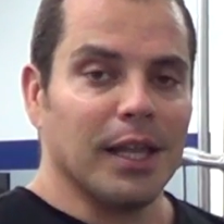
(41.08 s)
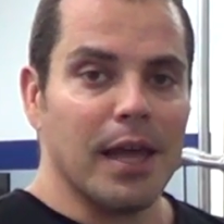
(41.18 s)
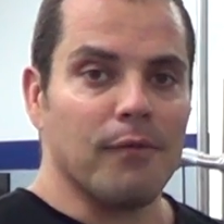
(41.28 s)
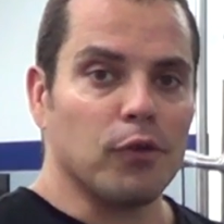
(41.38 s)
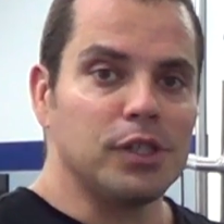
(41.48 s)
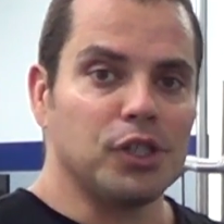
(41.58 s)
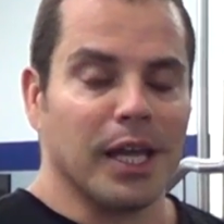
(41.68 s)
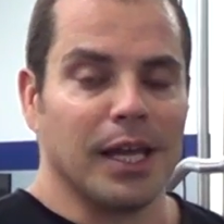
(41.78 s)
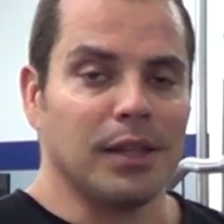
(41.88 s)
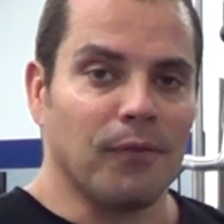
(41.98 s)
leverage
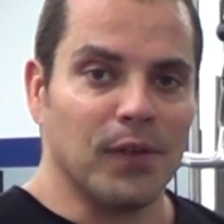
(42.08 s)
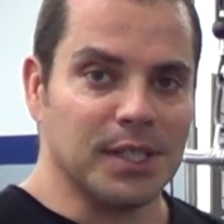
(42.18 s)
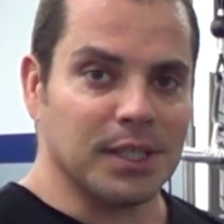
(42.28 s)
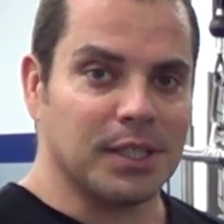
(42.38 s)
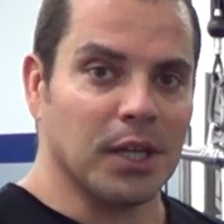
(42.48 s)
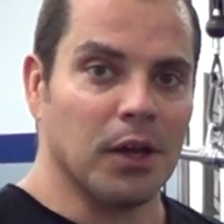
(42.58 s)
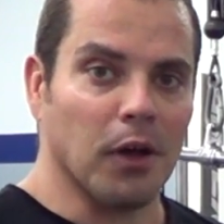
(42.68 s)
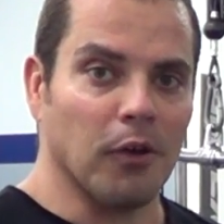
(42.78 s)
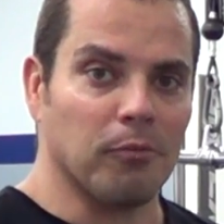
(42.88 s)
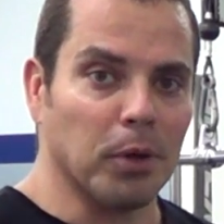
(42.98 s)
and the physics
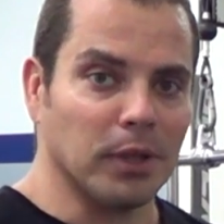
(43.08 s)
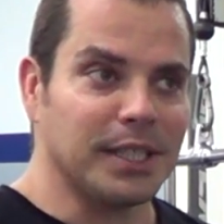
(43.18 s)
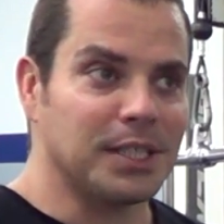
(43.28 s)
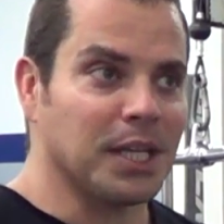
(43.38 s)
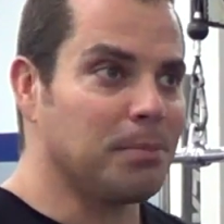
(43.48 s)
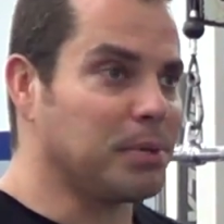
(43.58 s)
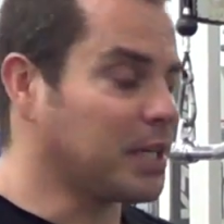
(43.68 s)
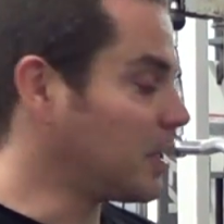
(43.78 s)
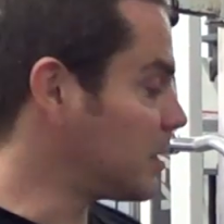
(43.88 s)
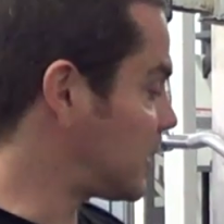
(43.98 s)
of pulleys,
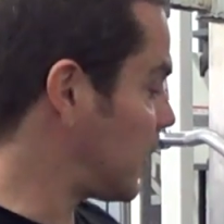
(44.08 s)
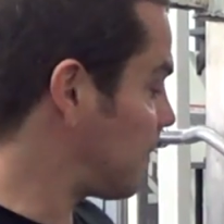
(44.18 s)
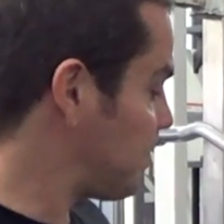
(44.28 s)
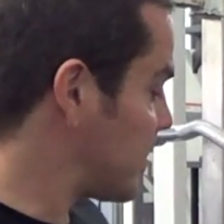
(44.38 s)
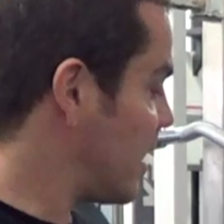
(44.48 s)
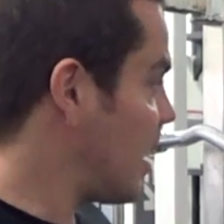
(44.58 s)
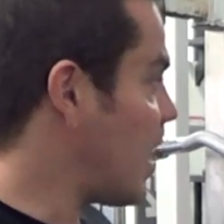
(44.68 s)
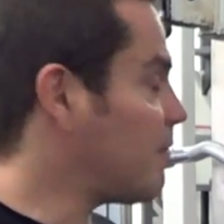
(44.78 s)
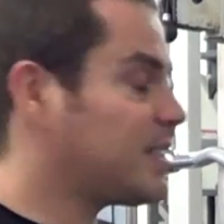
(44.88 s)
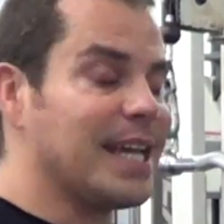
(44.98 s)
because
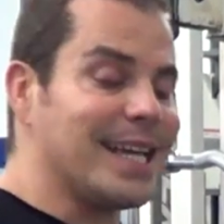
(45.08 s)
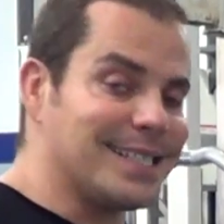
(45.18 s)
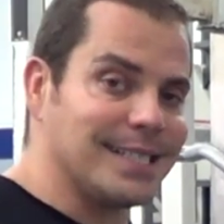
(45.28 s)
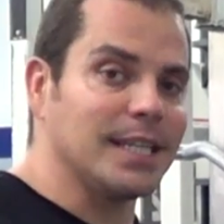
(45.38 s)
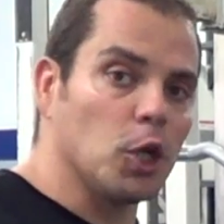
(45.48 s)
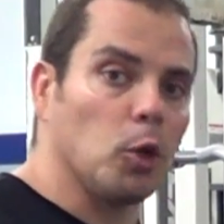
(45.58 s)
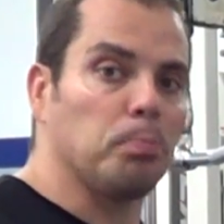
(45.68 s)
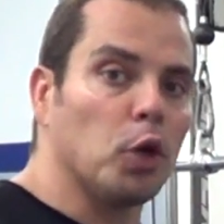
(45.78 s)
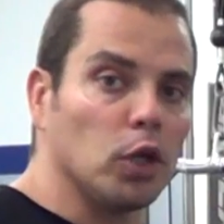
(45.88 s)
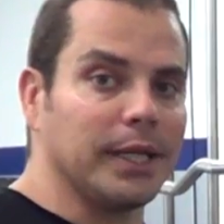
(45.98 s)
obviously a single
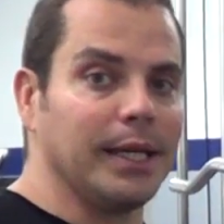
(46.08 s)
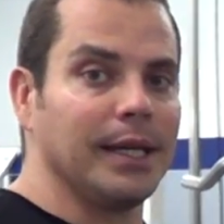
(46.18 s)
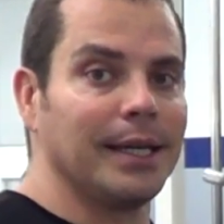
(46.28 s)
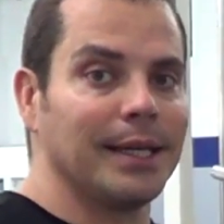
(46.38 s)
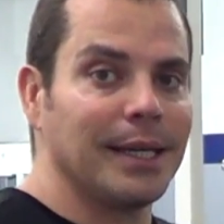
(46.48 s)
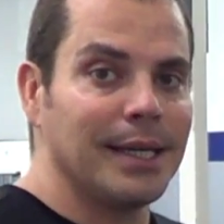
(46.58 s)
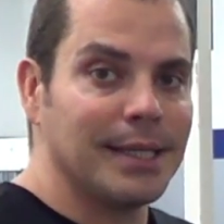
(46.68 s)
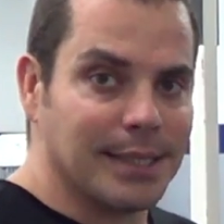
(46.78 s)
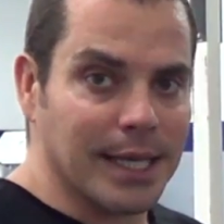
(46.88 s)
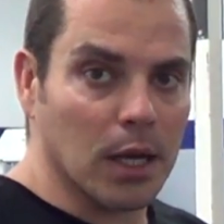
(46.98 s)
pulley
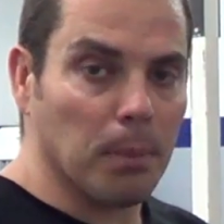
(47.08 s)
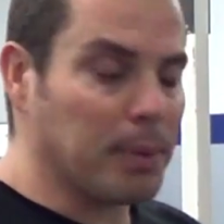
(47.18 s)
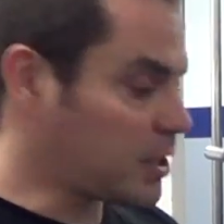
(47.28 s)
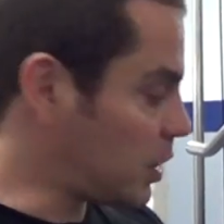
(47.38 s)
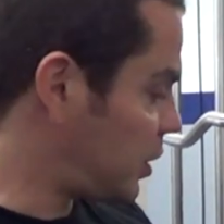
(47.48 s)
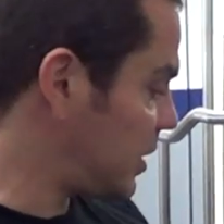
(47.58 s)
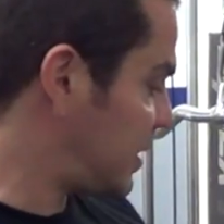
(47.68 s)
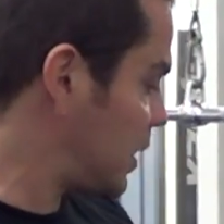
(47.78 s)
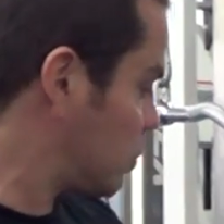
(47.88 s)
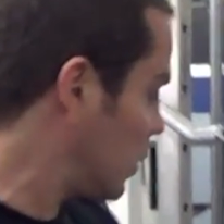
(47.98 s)
setup, such as this